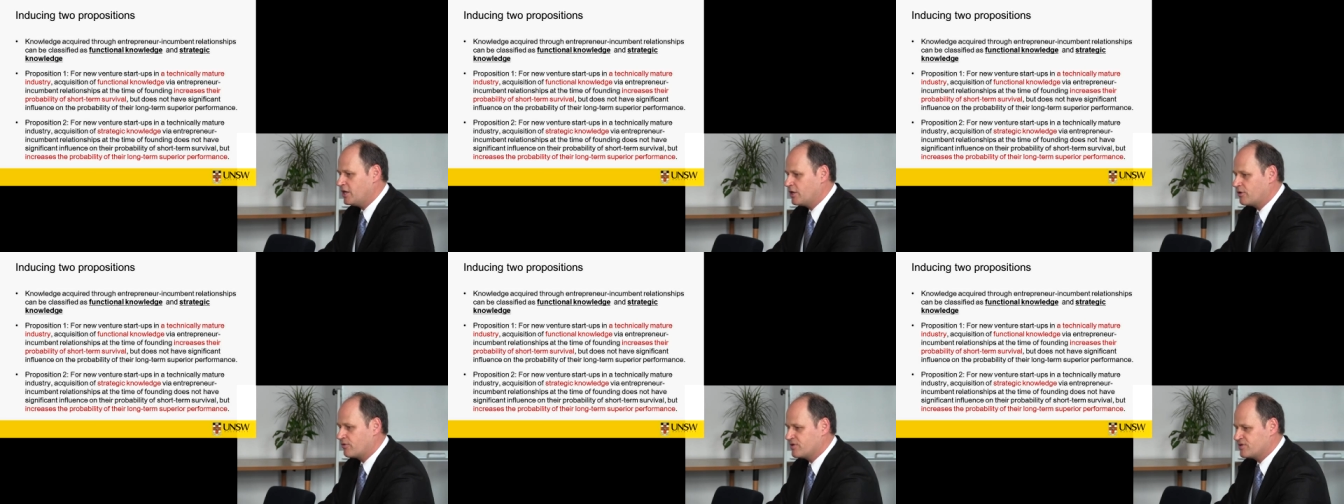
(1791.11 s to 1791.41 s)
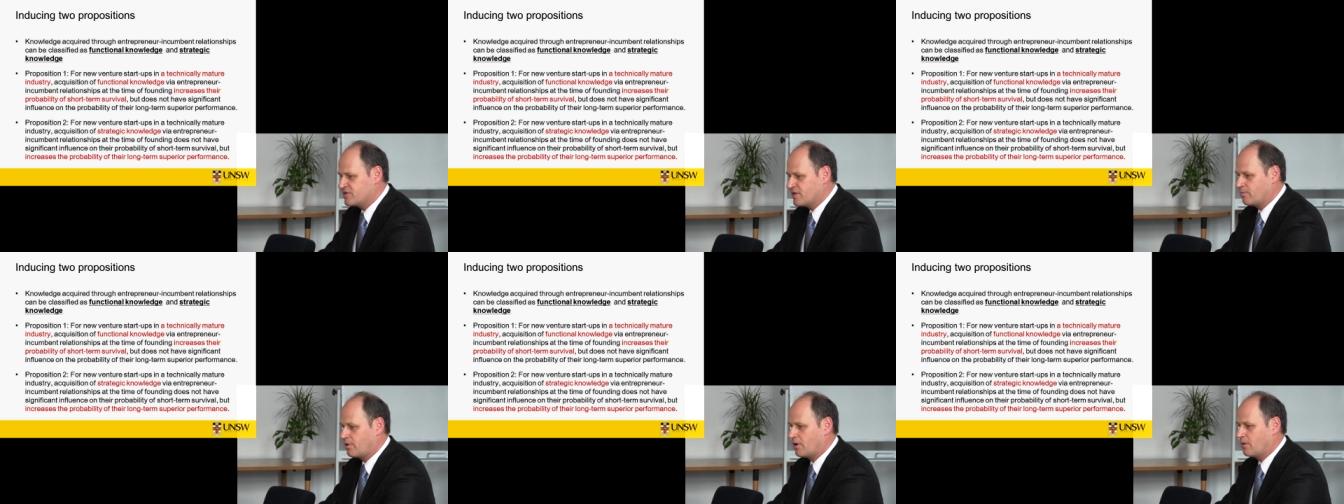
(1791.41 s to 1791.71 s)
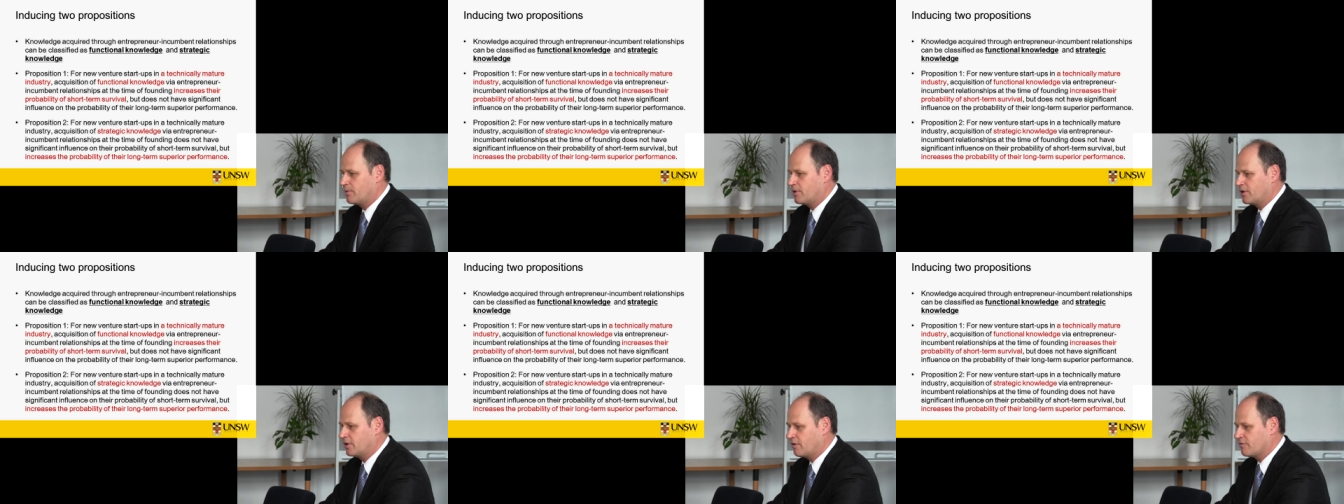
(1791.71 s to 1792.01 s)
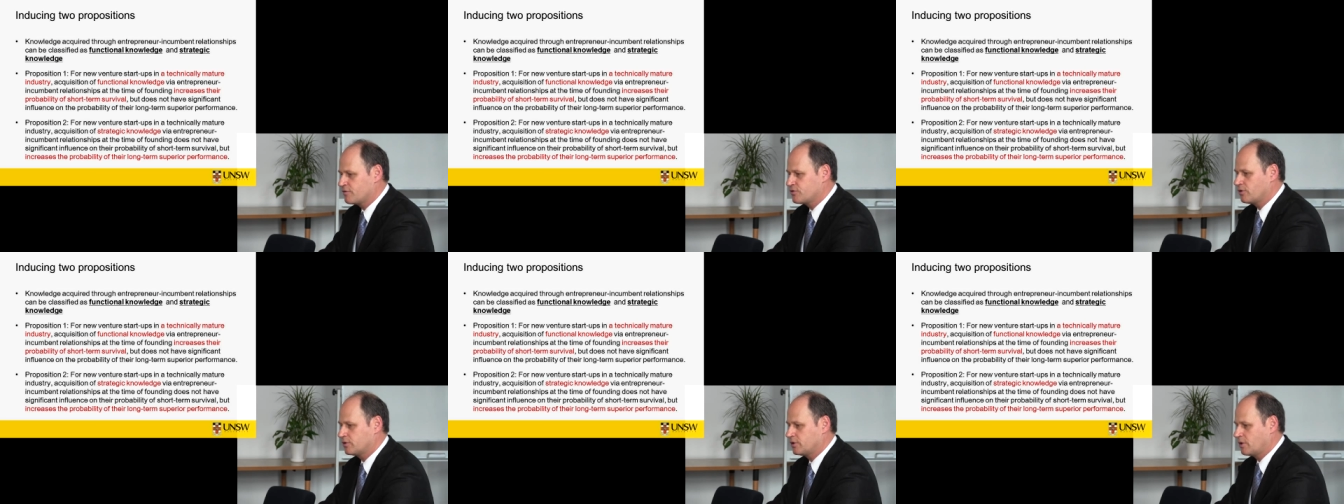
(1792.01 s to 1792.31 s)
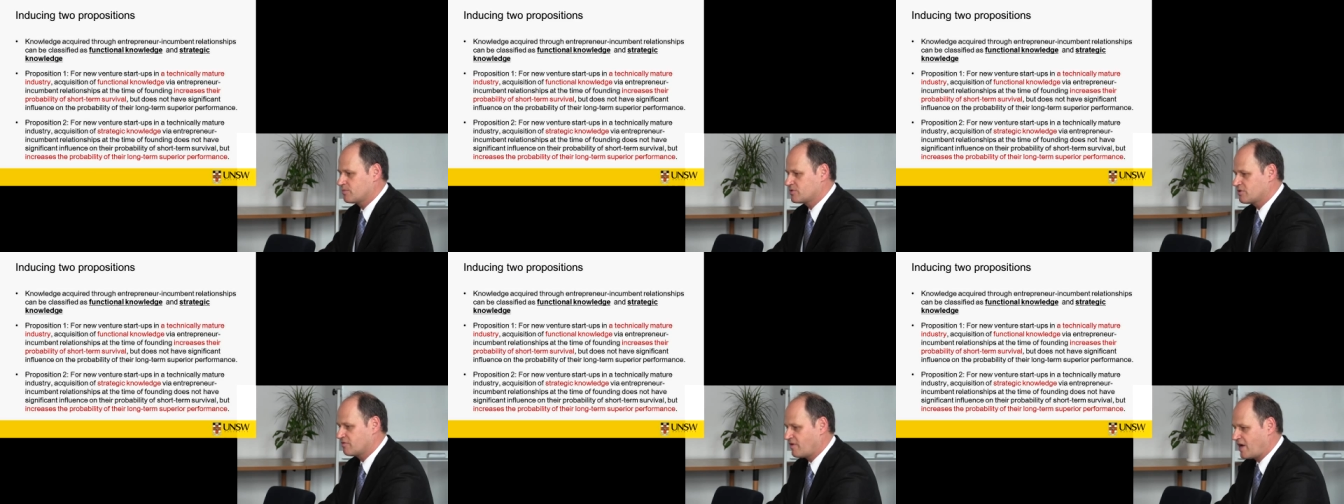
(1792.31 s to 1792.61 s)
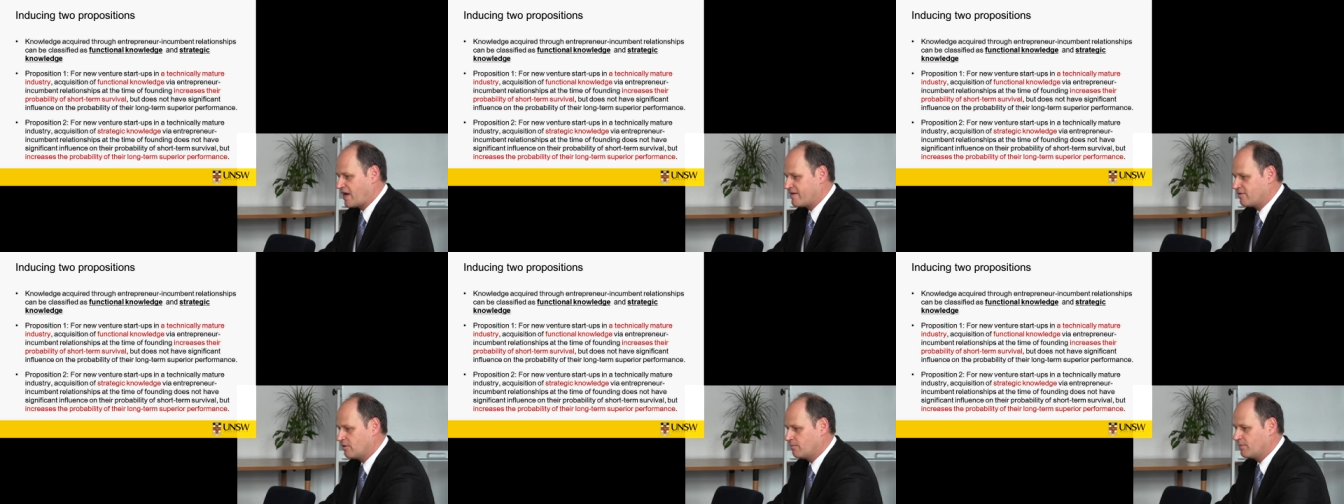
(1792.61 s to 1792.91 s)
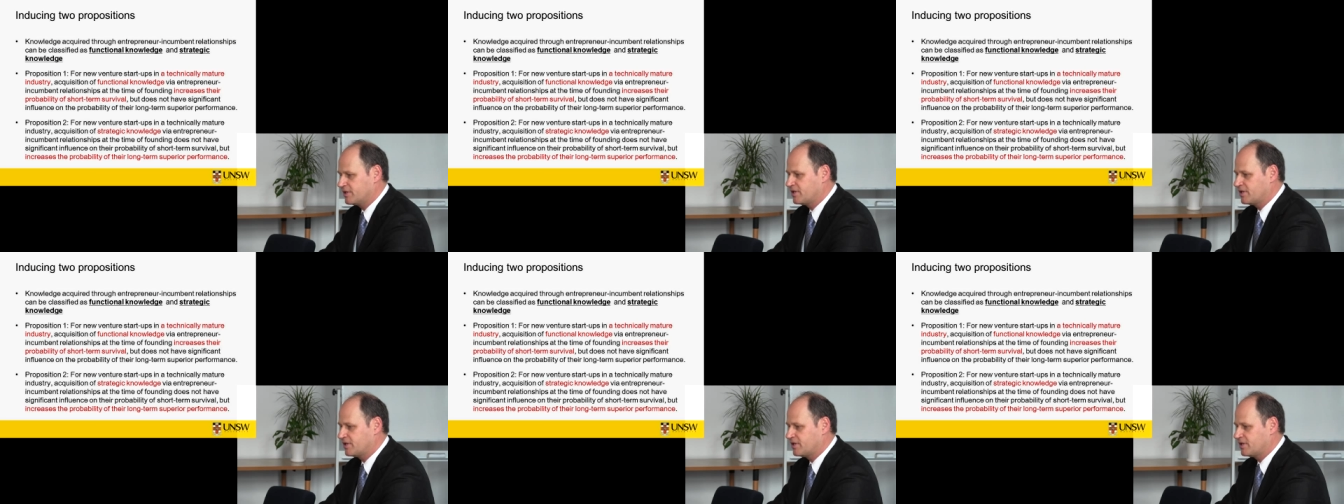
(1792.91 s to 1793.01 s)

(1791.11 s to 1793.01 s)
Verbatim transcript: increase their probability of short-term survival,